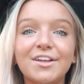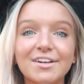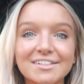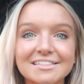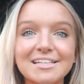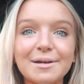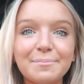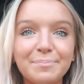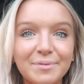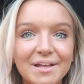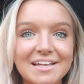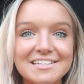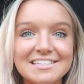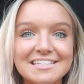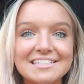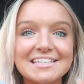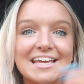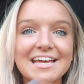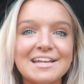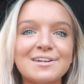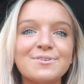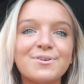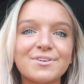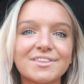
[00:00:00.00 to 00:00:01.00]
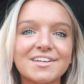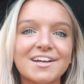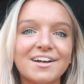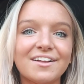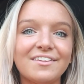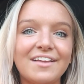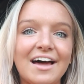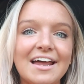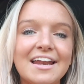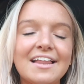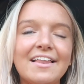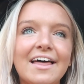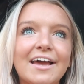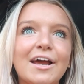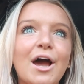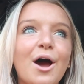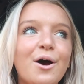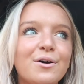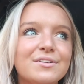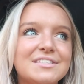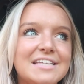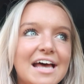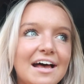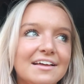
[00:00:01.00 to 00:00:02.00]
looked up places in North Carolina, like
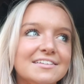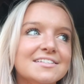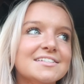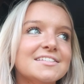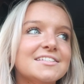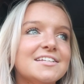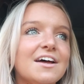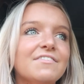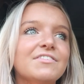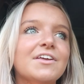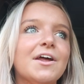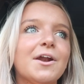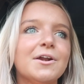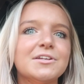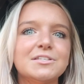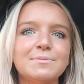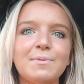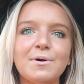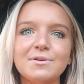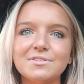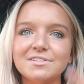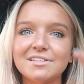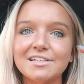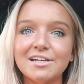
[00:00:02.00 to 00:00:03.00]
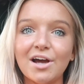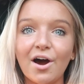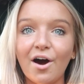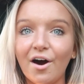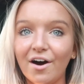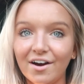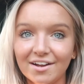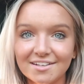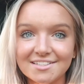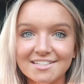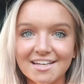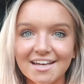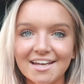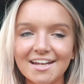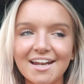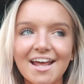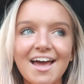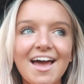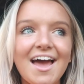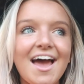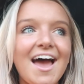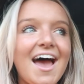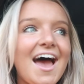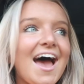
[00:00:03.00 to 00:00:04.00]
hotels and stuff that are supposedly haunted,
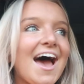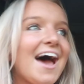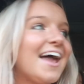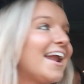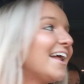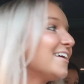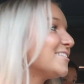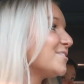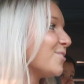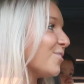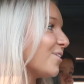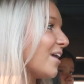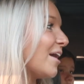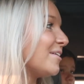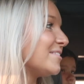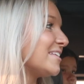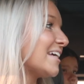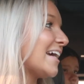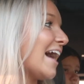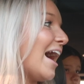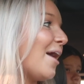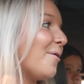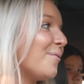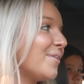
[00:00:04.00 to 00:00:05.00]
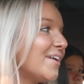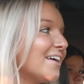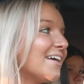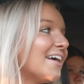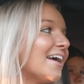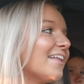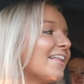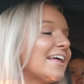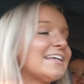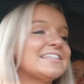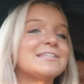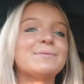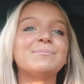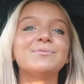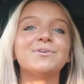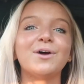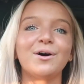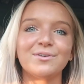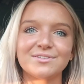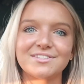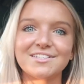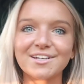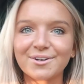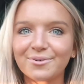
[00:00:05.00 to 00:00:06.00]
and I told her, I was like, I wanna get like some
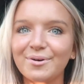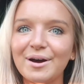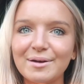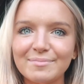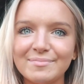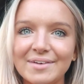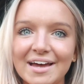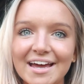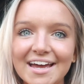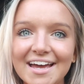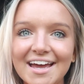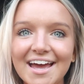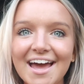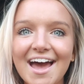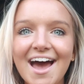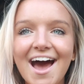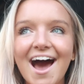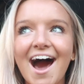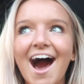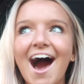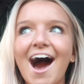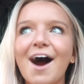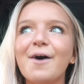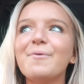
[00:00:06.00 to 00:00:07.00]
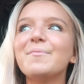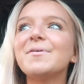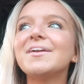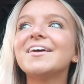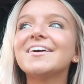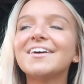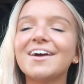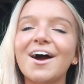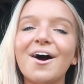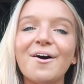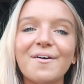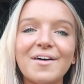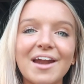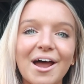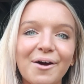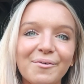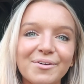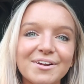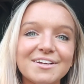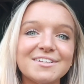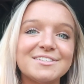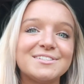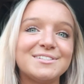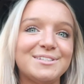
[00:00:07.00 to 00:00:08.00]
ghost equipment. I wanna go and I
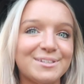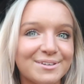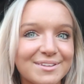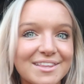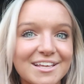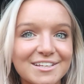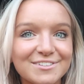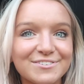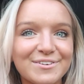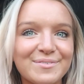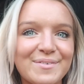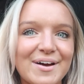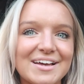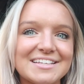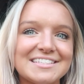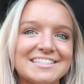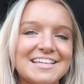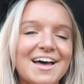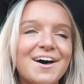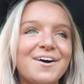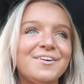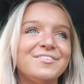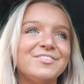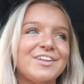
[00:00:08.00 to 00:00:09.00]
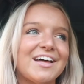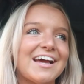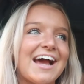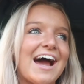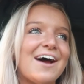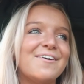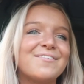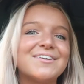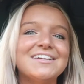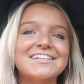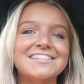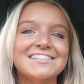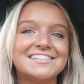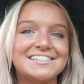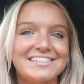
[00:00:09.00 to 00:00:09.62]
wanna do this for myself. Like I wanna